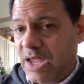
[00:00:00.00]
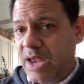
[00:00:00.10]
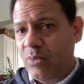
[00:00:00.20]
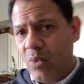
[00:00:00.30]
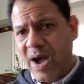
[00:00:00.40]

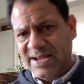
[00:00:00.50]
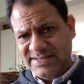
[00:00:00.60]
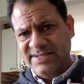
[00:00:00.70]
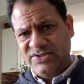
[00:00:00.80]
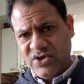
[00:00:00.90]
And why
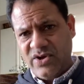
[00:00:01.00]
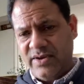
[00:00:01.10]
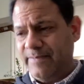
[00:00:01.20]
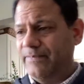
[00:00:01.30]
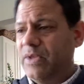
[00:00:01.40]
is this
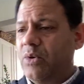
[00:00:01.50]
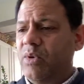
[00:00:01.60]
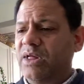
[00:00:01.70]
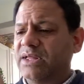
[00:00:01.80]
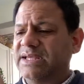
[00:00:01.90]
good?
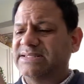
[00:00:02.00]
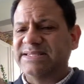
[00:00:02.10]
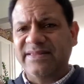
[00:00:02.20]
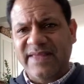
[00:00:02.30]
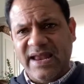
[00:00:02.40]
Well, it's
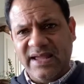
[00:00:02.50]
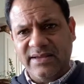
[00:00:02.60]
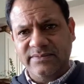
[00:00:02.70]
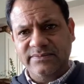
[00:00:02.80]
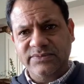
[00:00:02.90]

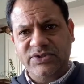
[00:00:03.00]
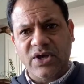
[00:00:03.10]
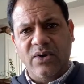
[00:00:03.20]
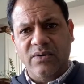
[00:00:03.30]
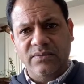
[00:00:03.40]
synthetic,
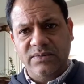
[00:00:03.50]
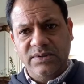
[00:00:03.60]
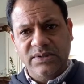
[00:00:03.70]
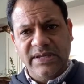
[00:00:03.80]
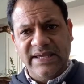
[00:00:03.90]
so
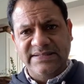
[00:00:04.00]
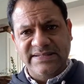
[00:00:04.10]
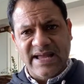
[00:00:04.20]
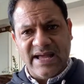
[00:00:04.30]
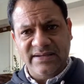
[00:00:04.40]
it's
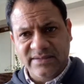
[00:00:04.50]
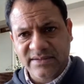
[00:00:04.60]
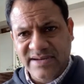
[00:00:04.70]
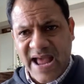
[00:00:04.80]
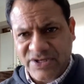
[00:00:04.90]

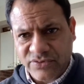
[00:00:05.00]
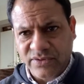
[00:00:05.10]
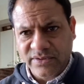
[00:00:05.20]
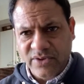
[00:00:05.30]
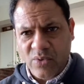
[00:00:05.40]
not
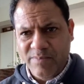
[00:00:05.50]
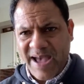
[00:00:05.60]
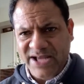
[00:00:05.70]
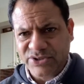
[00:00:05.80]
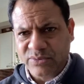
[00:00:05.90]
natural. No
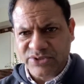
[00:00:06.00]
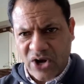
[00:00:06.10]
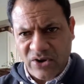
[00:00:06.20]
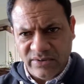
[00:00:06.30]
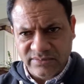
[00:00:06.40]
badger was
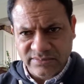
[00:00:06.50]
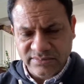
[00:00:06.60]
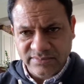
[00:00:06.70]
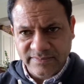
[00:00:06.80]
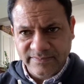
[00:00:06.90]
hurt,
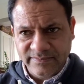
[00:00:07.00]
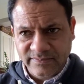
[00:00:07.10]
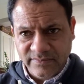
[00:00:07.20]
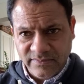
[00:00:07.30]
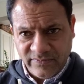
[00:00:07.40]

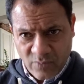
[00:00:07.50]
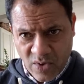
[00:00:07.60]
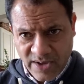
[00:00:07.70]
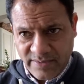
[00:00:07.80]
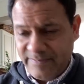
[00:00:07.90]

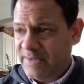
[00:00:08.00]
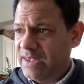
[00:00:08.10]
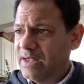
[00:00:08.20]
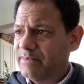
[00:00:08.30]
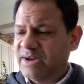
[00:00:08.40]
one.
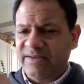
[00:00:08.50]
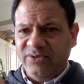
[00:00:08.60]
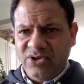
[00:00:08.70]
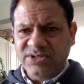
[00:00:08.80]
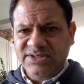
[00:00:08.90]
But it
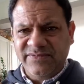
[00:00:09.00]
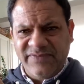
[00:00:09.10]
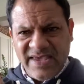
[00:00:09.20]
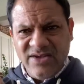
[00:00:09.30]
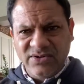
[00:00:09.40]
looks,
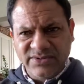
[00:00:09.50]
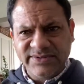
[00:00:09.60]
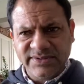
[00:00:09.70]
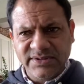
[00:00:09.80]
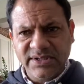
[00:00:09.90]

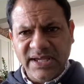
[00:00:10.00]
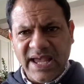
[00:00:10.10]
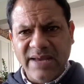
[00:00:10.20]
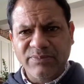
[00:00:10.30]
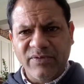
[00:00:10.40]
feels,
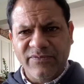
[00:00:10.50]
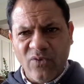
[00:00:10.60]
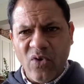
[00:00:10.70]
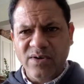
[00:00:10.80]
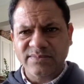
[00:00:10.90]
and
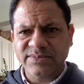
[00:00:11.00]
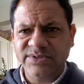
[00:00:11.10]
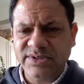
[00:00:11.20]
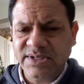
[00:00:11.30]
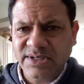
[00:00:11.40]

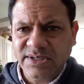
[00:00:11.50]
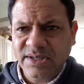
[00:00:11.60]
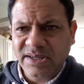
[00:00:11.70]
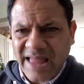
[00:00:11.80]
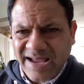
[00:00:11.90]
performs
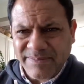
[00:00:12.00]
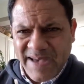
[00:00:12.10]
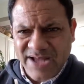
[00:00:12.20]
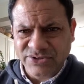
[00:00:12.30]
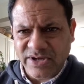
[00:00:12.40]
like
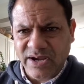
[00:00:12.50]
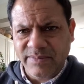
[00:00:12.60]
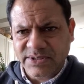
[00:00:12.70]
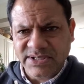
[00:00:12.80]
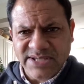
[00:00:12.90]
badger
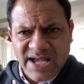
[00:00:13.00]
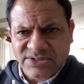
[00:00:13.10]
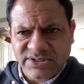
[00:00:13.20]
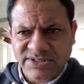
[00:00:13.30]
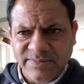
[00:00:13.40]
hair, but it's
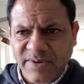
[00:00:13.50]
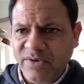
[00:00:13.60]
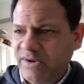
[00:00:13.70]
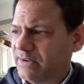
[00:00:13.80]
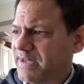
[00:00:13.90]
actually
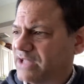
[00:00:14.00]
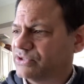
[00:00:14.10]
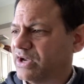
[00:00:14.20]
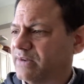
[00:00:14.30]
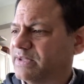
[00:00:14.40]
superior to
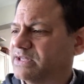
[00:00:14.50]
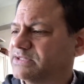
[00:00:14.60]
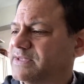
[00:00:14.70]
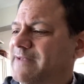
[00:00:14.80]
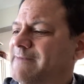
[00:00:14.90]
badger hair because